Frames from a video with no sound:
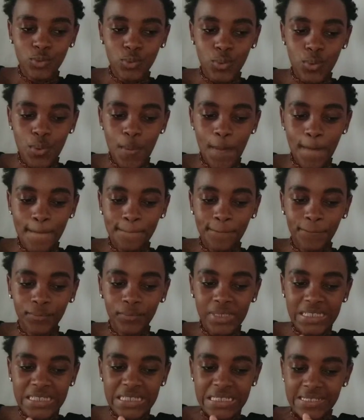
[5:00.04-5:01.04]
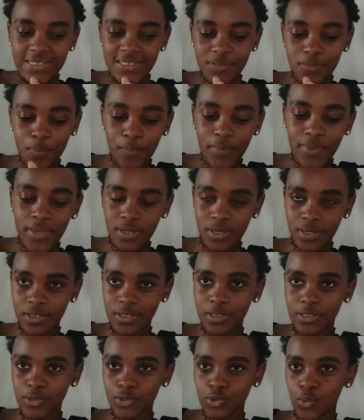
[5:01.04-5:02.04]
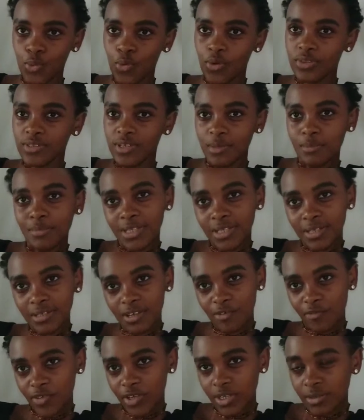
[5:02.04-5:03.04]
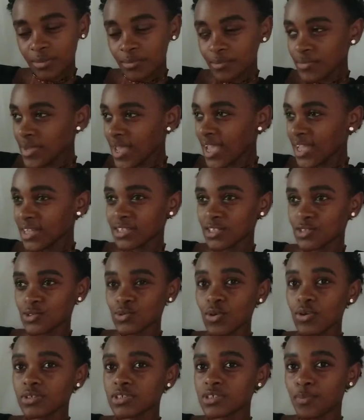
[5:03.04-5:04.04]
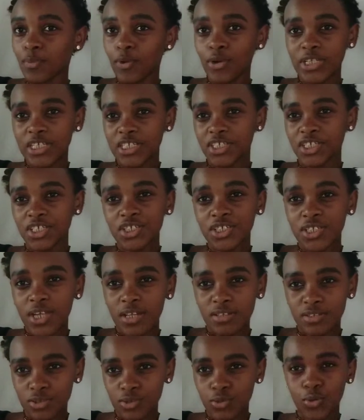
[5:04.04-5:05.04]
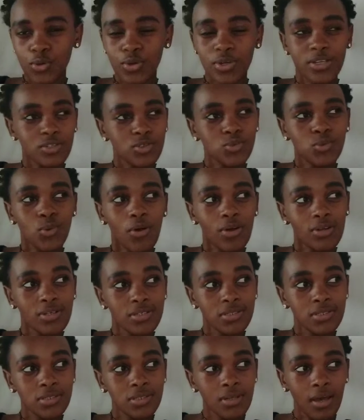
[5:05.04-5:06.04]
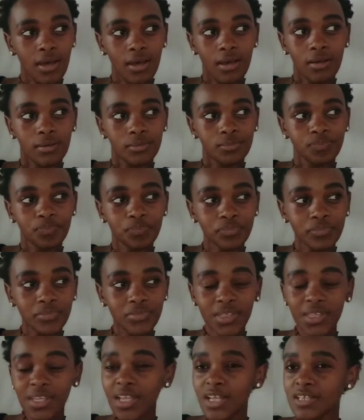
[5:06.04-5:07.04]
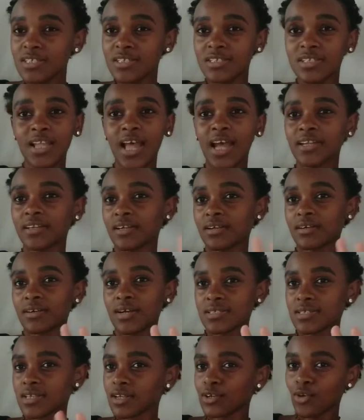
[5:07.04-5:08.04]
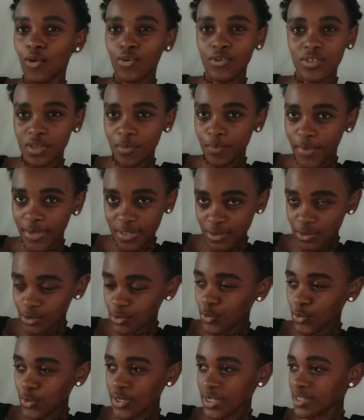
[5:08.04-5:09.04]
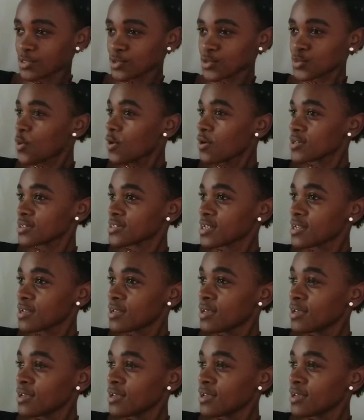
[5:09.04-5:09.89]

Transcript: to speak to what they believe in and it's what politicians do it's what uh, slanderers and gossipers do, it's what